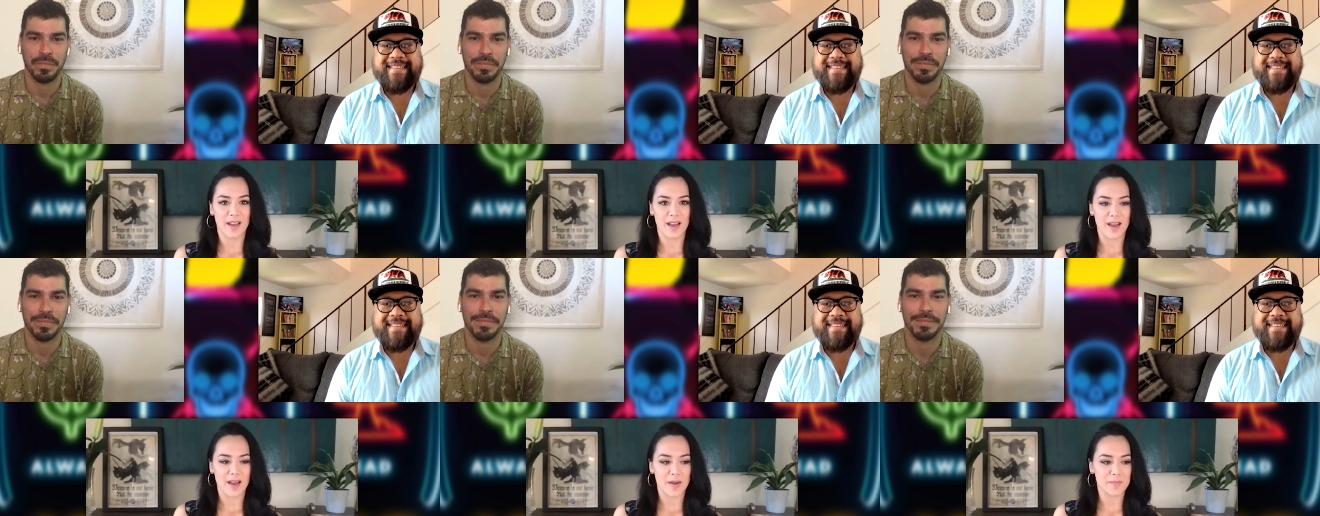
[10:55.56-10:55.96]

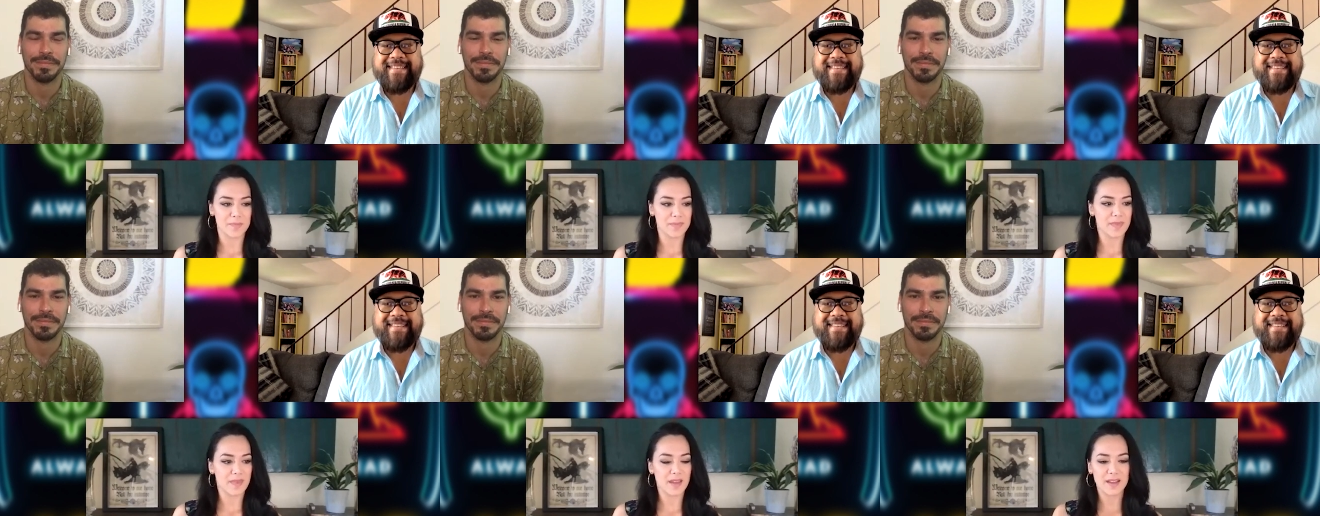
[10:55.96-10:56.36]

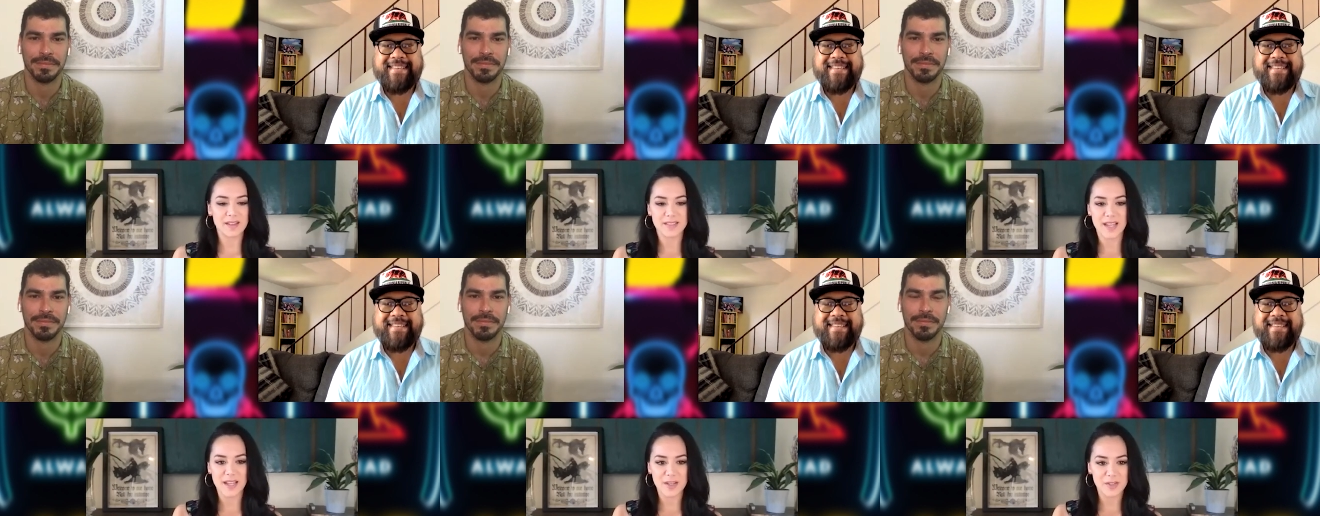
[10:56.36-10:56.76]
Speaker 1: um, a
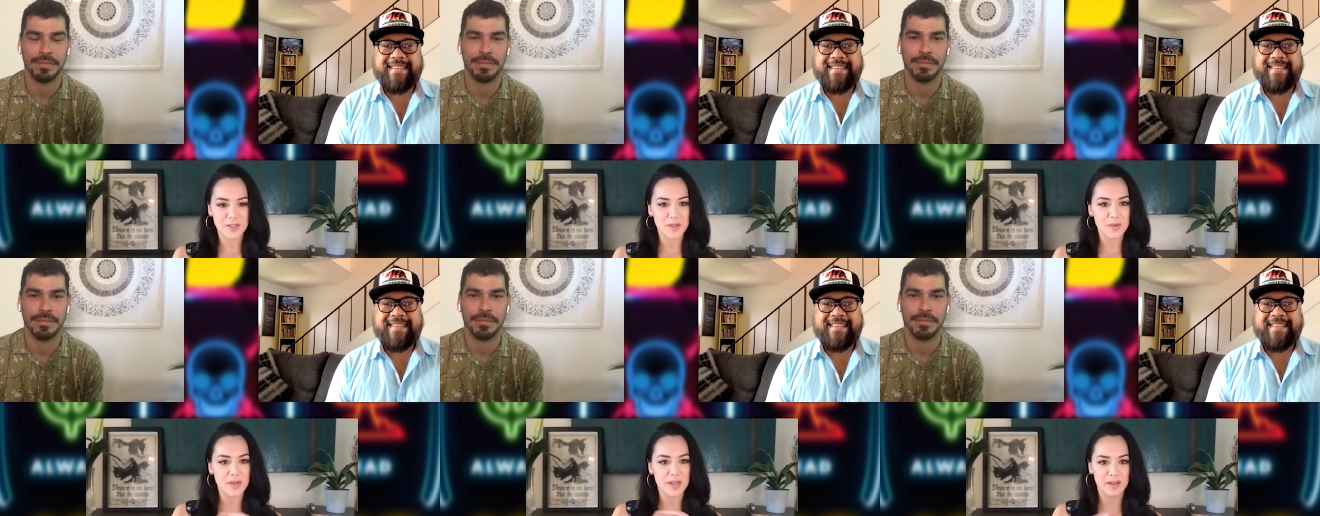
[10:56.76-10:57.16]
day
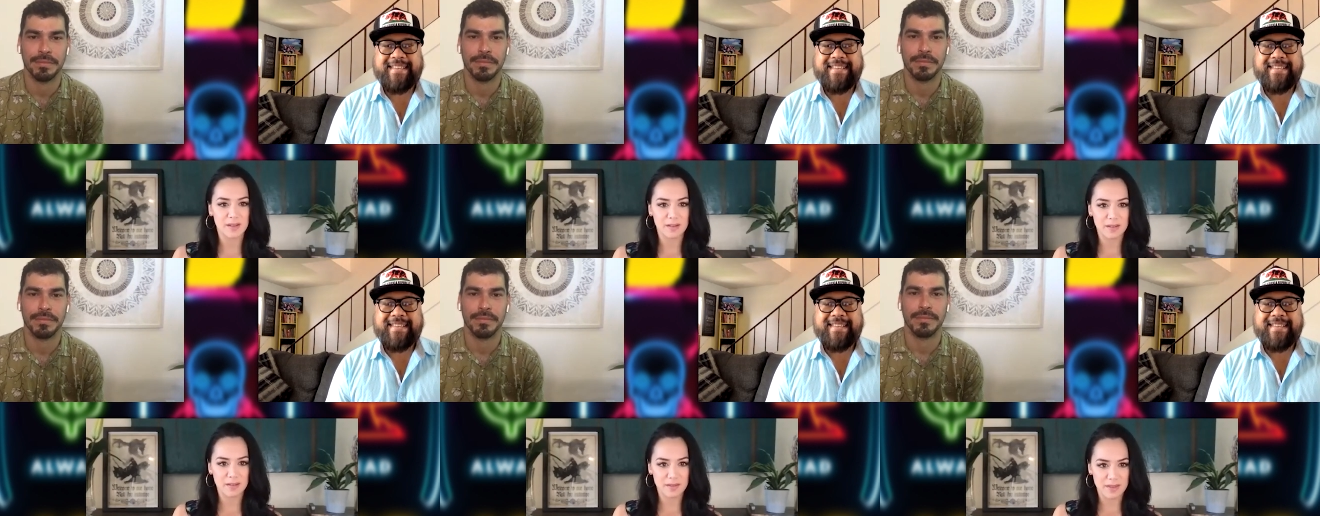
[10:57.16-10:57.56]

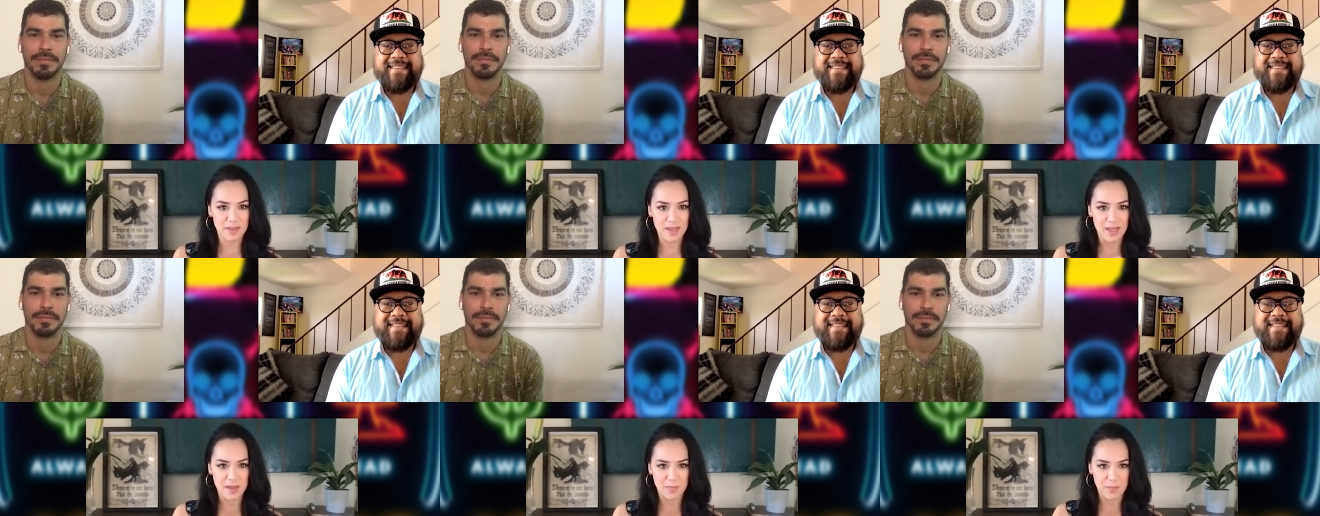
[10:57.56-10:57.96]
shooting
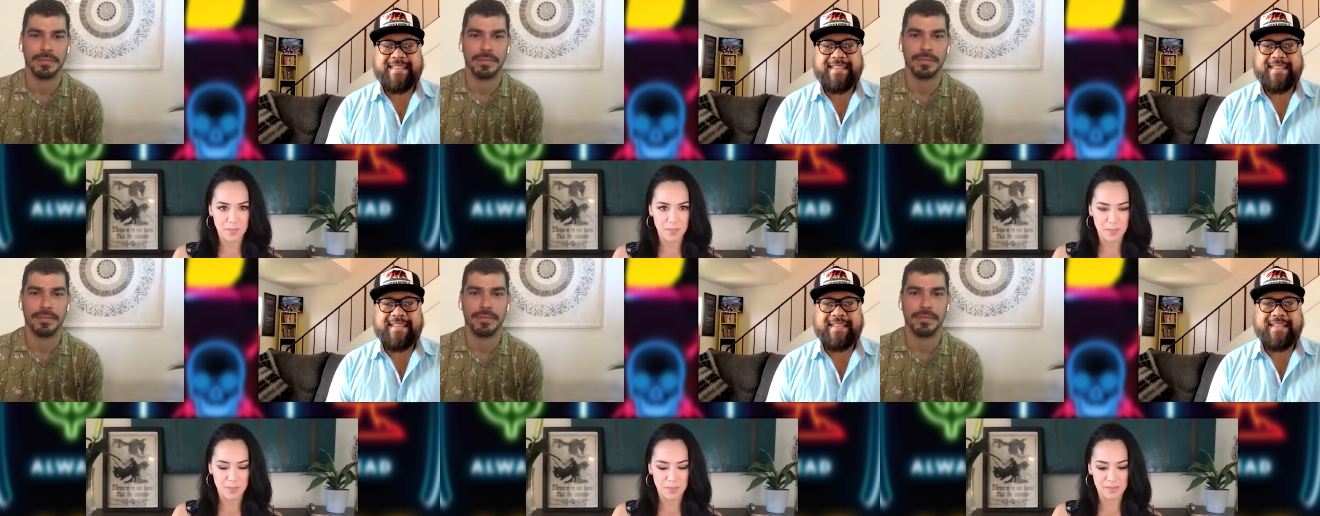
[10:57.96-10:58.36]
the
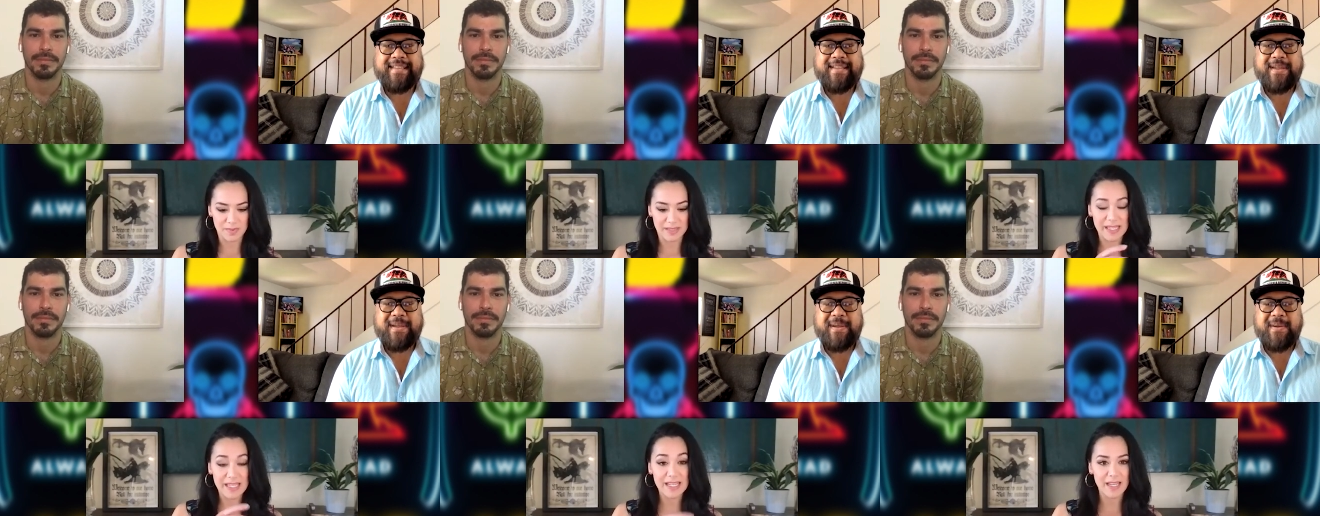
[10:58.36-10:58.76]

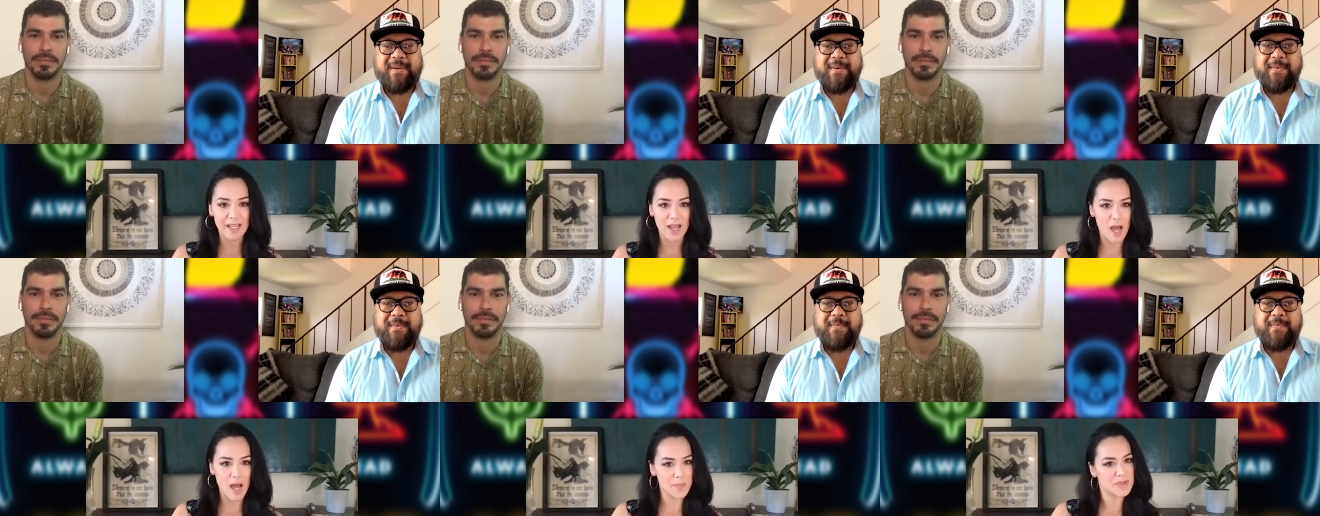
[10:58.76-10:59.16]

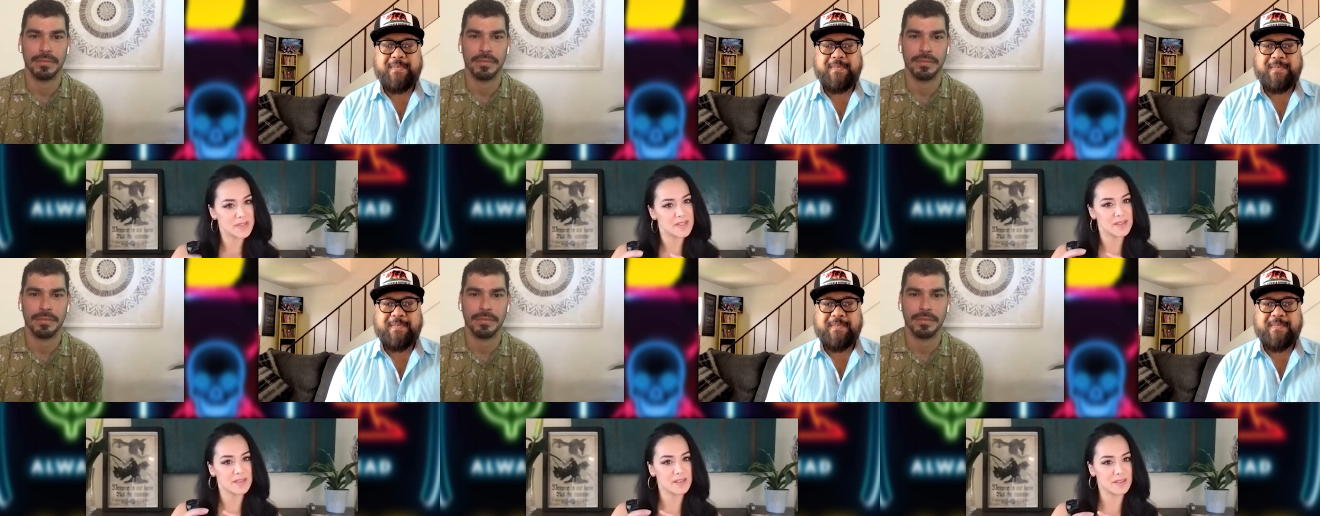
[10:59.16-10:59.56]
leading up
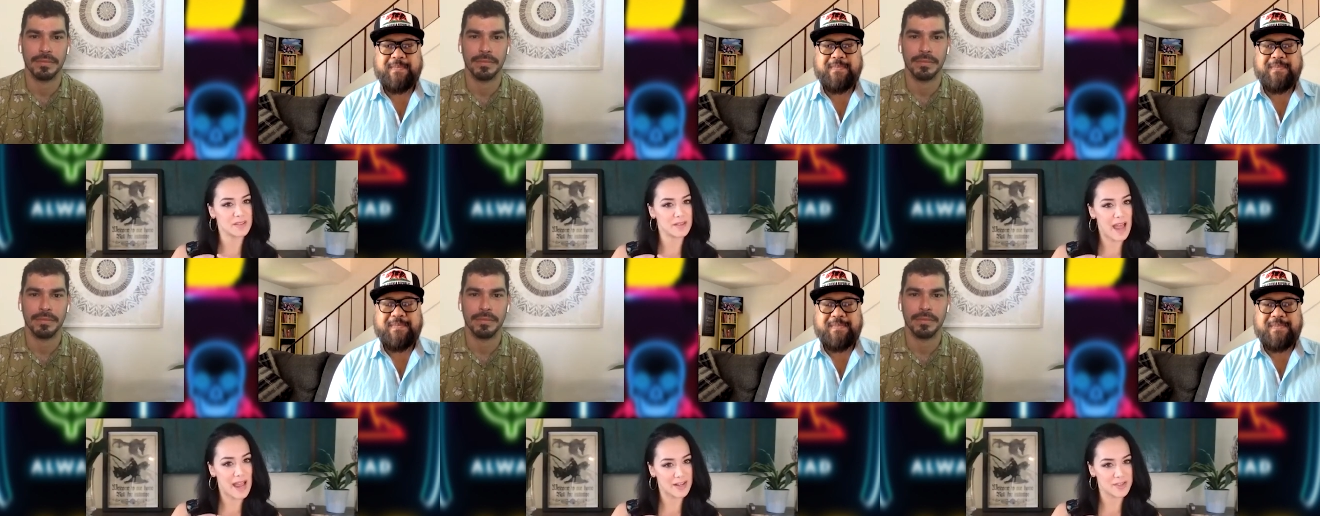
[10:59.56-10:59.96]
until
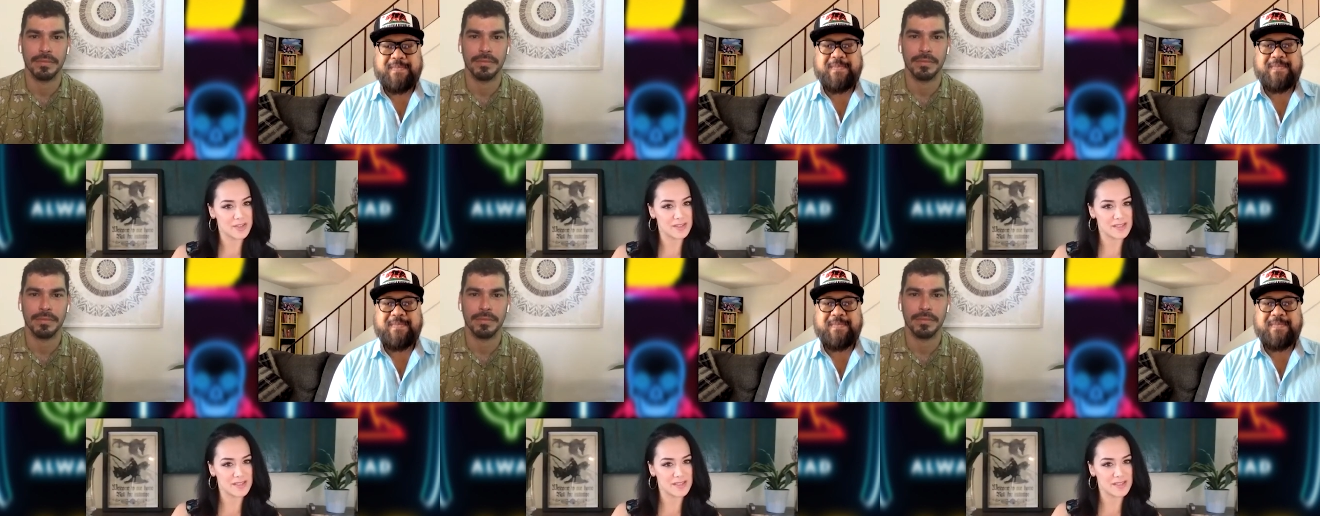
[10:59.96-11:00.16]
the action